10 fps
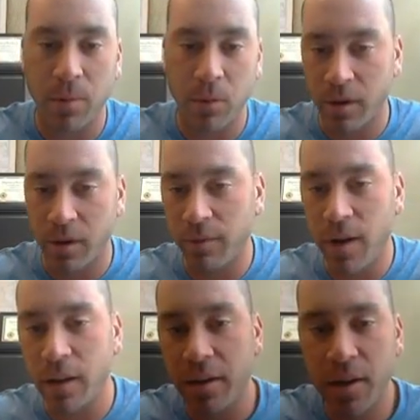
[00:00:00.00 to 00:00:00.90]
But when it
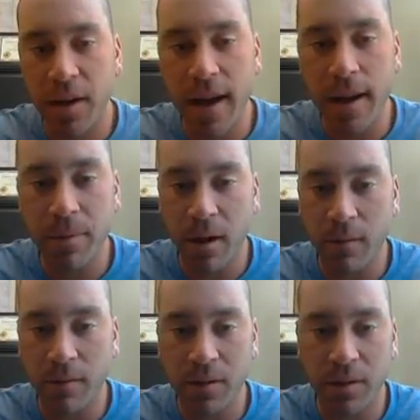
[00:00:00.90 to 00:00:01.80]
finally did happen,
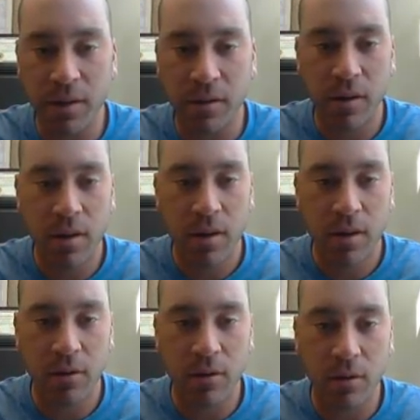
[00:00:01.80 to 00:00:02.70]
obviously
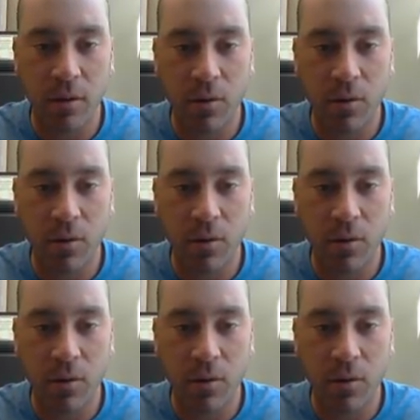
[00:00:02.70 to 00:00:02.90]
you'll